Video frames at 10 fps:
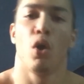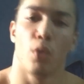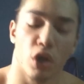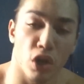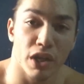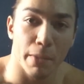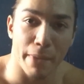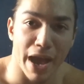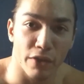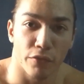Work on your
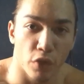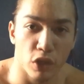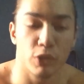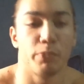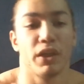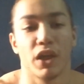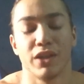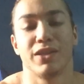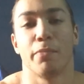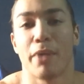back first,
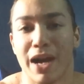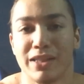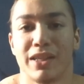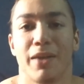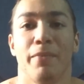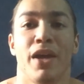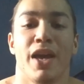because your bicep